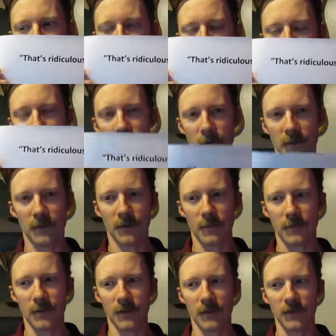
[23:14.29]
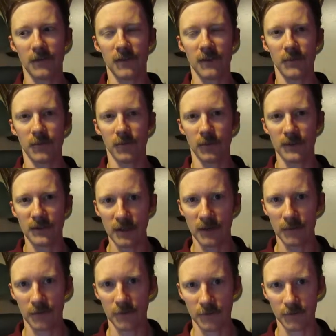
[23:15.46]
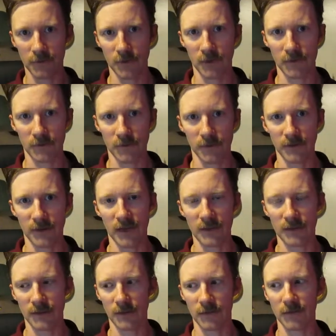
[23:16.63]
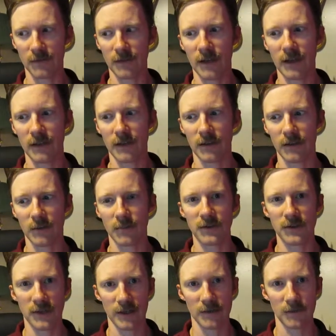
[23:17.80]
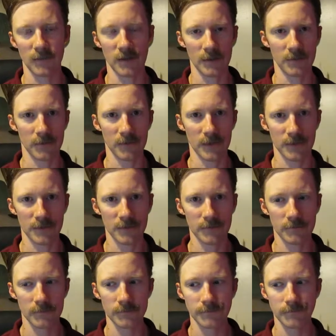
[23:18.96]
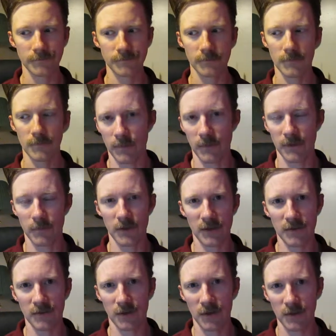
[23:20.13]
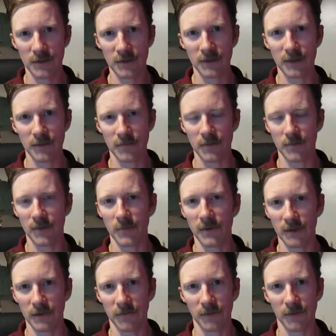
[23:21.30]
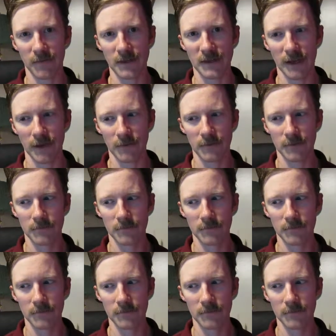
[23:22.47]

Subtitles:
Whether something seems ridiculous to us or not is not an objective observation. But it's hard to give them the benefit of the doubt.